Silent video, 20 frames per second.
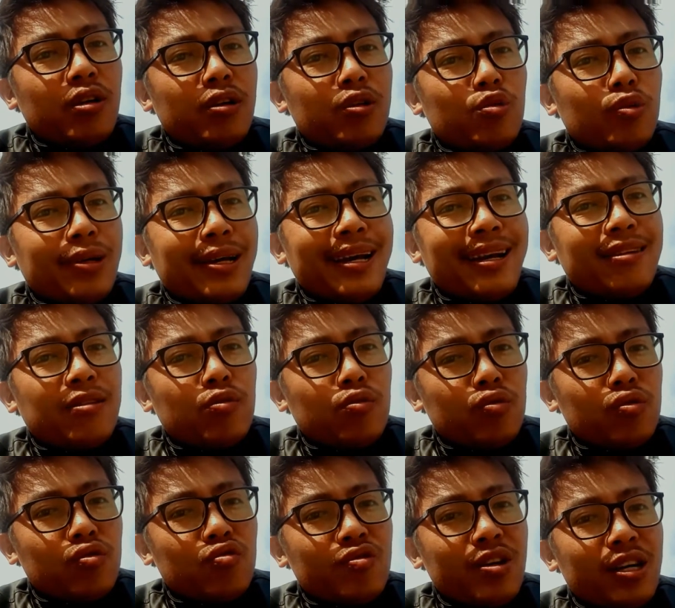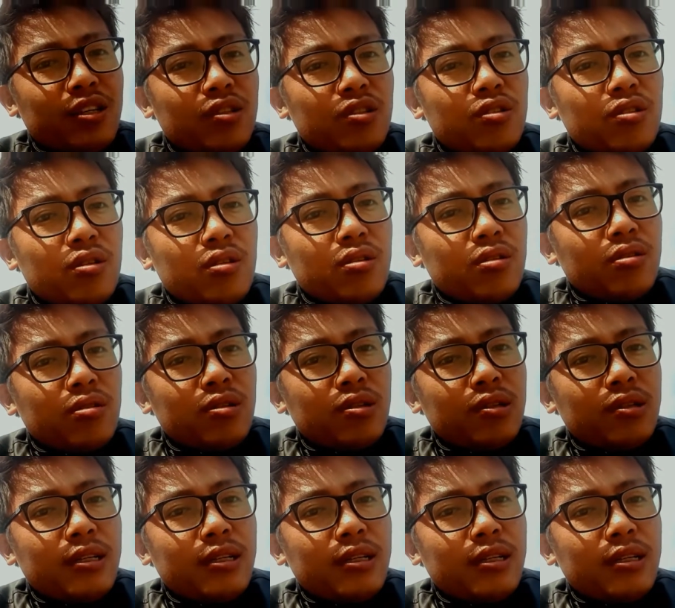you can use transition,